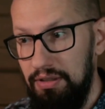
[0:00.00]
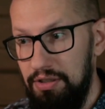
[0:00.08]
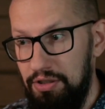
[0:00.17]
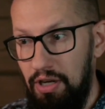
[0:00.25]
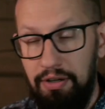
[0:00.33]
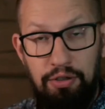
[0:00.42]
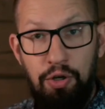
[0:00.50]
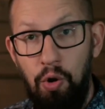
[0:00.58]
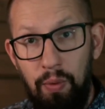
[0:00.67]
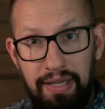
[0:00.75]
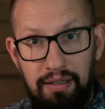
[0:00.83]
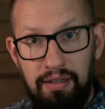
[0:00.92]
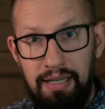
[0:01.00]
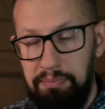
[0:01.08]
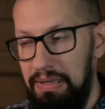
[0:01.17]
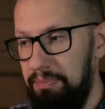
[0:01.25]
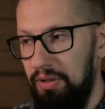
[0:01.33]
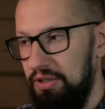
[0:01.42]
started going
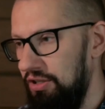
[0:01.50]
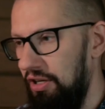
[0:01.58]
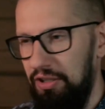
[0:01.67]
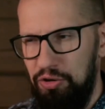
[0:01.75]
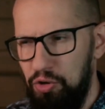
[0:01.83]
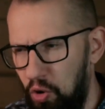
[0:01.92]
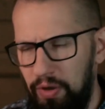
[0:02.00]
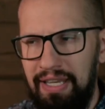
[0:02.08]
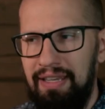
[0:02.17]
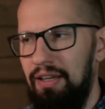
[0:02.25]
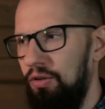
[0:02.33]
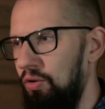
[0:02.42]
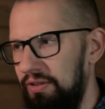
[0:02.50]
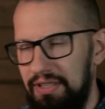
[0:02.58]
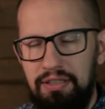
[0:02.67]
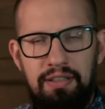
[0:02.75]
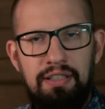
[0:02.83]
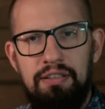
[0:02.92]
and people started talking and all
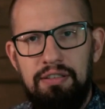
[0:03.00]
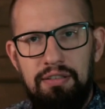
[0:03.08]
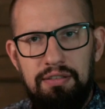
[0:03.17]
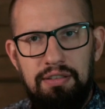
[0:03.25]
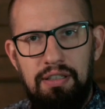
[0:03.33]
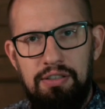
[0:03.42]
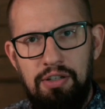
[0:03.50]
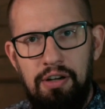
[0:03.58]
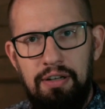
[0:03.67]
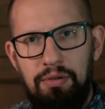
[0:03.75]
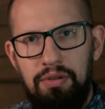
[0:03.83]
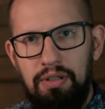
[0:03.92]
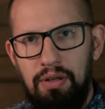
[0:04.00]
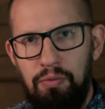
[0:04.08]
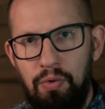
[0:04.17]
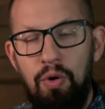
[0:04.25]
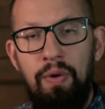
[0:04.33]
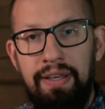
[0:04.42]
these things started
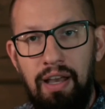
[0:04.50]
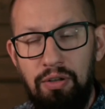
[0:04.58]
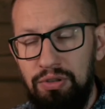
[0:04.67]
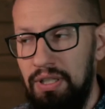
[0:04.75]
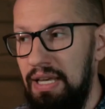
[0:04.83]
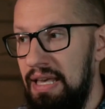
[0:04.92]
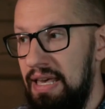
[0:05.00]
rolling out,